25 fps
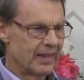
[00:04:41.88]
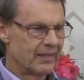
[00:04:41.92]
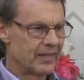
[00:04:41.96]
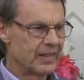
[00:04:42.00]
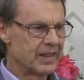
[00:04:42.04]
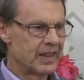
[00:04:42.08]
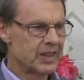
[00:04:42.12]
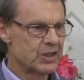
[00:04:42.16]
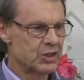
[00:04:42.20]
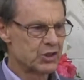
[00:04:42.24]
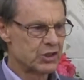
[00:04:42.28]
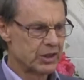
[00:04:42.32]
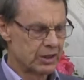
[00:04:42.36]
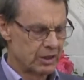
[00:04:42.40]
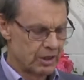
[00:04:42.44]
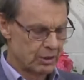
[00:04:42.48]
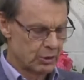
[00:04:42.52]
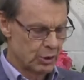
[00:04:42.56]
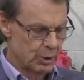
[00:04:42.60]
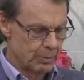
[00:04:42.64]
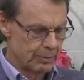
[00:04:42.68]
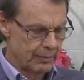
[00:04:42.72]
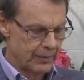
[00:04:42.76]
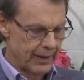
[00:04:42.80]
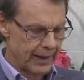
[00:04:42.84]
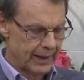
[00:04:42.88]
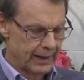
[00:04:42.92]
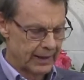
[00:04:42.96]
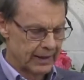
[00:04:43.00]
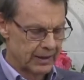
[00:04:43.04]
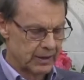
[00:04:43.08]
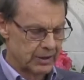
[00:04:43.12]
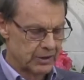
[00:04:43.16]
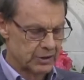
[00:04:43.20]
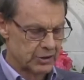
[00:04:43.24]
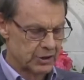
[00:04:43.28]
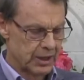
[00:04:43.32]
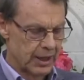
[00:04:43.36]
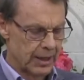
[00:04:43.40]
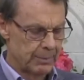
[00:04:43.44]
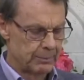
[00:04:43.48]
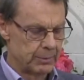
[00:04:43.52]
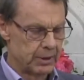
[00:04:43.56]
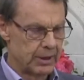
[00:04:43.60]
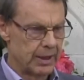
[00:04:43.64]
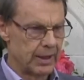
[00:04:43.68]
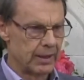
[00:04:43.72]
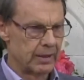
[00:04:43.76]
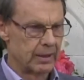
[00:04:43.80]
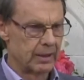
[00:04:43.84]
The next year, a group of Anglicans came
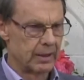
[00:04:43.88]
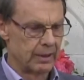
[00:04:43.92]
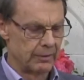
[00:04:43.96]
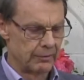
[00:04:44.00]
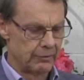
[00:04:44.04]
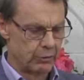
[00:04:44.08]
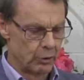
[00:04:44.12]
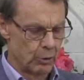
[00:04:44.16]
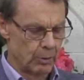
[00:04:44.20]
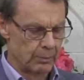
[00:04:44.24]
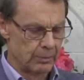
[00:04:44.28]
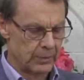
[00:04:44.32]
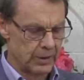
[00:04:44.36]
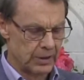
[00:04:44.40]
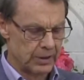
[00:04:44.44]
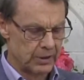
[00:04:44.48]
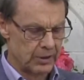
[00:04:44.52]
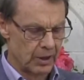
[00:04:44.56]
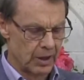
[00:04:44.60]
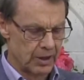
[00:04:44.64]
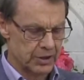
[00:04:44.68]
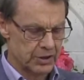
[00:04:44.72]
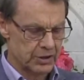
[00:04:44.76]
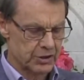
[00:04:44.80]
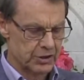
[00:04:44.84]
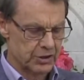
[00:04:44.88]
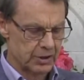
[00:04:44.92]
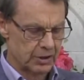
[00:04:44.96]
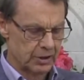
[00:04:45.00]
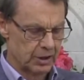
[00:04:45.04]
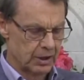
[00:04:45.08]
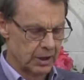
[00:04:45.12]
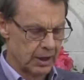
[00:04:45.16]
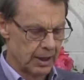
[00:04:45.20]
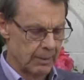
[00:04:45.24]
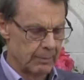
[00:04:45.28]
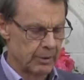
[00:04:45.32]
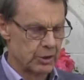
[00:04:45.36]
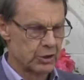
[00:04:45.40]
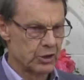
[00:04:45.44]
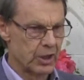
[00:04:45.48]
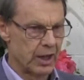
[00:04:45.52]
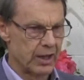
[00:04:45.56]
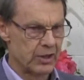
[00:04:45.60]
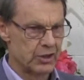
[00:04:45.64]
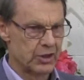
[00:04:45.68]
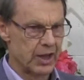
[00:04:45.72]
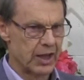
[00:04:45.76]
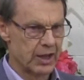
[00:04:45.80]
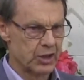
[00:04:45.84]
together and formed the Diocesan Climate
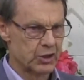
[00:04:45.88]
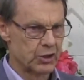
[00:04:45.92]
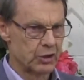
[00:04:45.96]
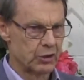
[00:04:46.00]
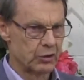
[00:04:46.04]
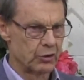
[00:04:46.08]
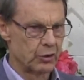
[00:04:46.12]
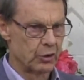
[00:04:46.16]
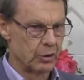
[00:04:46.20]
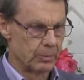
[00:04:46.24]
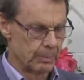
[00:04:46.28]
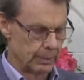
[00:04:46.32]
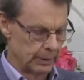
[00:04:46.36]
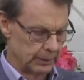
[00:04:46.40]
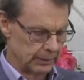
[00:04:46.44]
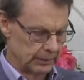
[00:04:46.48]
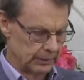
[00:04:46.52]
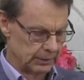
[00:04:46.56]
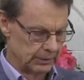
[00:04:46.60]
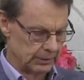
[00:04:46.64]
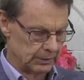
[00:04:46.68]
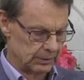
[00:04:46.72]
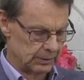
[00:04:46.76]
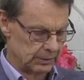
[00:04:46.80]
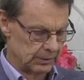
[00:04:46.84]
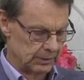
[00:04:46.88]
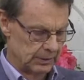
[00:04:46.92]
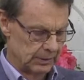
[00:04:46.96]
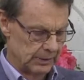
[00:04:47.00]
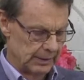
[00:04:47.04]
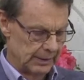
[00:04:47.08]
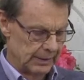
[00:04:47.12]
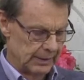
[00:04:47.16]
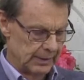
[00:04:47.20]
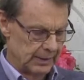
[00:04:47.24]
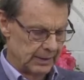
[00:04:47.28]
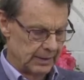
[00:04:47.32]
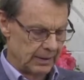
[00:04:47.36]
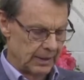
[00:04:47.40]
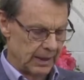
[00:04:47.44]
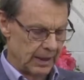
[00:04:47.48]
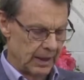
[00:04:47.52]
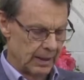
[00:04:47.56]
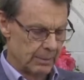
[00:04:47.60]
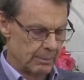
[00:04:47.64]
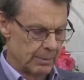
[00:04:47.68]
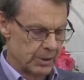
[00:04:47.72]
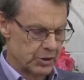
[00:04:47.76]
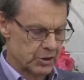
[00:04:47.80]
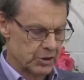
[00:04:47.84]
Change Action Group.
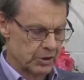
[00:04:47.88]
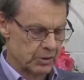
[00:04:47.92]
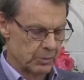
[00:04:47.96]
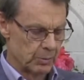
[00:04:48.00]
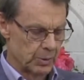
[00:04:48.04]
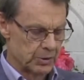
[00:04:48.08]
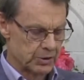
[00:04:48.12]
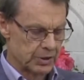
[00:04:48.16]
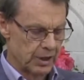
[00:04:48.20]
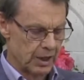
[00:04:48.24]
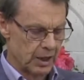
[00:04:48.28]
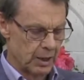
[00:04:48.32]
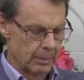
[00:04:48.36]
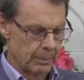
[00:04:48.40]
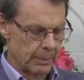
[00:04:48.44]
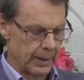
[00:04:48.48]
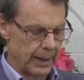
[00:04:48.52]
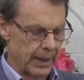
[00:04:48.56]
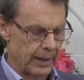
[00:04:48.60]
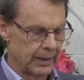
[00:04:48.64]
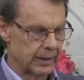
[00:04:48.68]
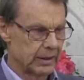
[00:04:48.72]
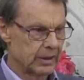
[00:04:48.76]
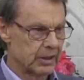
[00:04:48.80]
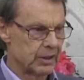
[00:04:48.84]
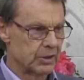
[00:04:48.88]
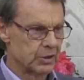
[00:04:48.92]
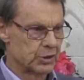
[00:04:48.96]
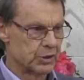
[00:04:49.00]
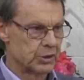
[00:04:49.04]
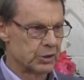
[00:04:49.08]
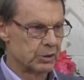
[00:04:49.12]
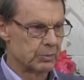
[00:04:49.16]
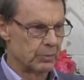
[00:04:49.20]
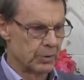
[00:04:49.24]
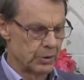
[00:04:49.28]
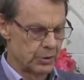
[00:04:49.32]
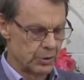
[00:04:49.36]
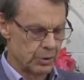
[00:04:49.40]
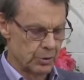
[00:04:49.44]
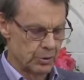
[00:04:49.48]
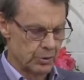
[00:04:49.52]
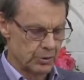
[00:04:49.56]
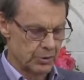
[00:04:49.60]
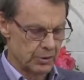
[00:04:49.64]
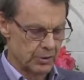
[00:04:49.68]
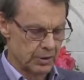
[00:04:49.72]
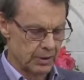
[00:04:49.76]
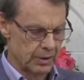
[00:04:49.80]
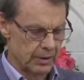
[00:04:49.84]
Our mission was to help Anglicans to
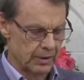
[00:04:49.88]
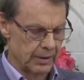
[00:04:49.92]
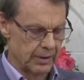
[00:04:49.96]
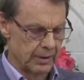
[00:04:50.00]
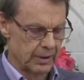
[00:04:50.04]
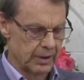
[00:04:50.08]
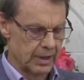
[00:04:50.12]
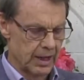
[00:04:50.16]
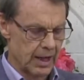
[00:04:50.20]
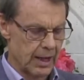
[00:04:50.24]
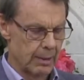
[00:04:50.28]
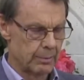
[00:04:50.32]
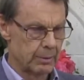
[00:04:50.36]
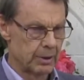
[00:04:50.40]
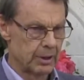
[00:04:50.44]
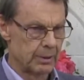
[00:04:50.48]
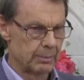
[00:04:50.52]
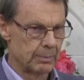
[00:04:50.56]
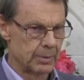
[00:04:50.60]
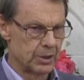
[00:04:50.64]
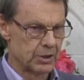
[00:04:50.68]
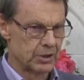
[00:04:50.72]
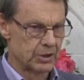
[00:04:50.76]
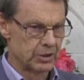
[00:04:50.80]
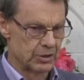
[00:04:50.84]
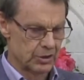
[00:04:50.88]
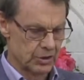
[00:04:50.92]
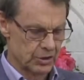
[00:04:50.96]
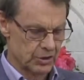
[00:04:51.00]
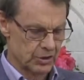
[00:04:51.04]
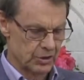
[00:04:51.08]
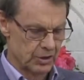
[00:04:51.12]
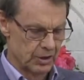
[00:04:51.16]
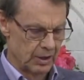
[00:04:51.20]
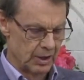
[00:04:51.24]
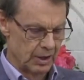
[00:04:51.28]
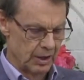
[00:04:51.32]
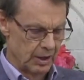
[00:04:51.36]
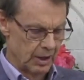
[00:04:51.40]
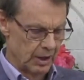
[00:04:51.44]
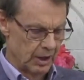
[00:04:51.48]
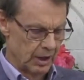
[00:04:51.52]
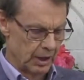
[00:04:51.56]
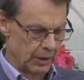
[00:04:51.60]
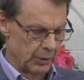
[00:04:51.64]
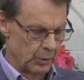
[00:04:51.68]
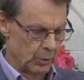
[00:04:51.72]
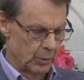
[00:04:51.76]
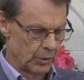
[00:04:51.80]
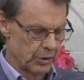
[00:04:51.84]
reduce their carbon emissions
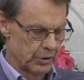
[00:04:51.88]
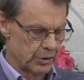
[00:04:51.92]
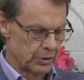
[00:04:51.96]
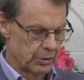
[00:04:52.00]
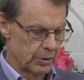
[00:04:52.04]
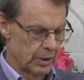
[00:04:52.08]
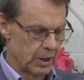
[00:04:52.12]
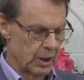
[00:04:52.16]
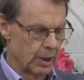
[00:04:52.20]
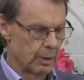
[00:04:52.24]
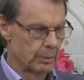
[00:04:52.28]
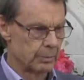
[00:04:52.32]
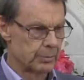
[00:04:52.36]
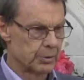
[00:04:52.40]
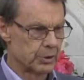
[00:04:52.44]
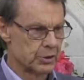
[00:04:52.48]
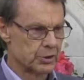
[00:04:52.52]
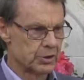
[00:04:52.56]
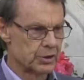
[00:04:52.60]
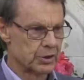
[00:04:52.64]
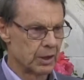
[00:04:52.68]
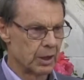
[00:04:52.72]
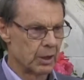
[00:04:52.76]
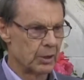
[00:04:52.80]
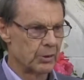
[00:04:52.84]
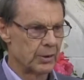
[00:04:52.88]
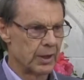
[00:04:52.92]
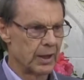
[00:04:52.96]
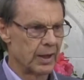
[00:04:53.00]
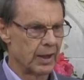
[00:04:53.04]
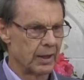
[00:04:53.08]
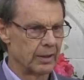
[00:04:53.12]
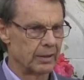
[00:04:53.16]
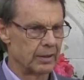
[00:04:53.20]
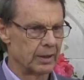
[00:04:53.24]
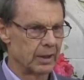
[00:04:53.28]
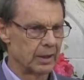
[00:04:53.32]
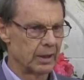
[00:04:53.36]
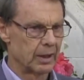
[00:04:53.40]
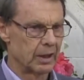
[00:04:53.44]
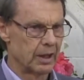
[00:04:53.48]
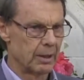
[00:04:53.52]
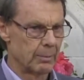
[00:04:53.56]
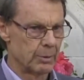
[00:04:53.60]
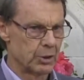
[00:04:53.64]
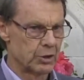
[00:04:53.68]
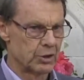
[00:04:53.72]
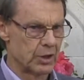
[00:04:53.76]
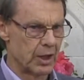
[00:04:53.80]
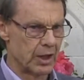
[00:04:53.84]
in order to help to slow down
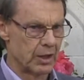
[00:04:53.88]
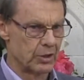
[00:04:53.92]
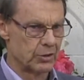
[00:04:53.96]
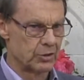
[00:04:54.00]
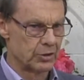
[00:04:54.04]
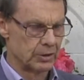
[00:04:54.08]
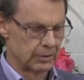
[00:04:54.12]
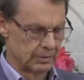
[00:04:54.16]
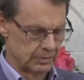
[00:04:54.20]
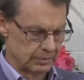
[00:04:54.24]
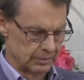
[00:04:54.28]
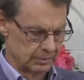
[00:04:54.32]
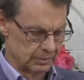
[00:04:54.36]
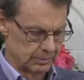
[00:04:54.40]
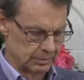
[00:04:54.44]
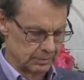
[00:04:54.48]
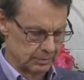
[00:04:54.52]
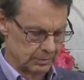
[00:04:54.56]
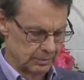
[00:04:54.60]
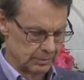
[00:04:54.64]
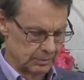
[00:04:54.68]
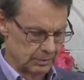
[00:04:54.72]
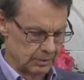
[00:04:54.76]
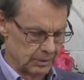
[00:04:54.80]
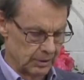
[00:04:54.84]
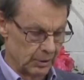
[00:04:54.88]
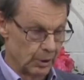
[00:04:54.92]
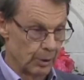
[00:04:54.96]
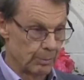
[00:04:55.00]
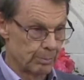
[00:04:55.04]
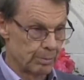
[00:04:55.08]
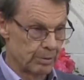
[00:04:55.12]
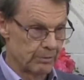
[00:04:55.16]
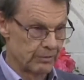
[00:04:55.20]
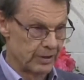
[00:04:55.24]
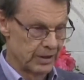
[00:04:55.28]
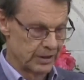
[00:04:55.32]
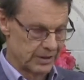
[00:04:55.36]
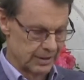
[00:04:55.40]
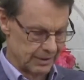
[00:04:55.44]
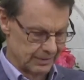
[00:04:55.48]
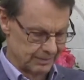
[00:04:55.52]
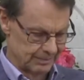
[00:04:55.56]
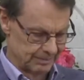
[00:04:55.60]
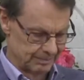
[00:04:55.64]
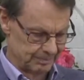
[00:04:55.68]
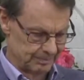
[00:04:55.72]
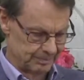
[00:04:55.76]
climate change, not prevent it.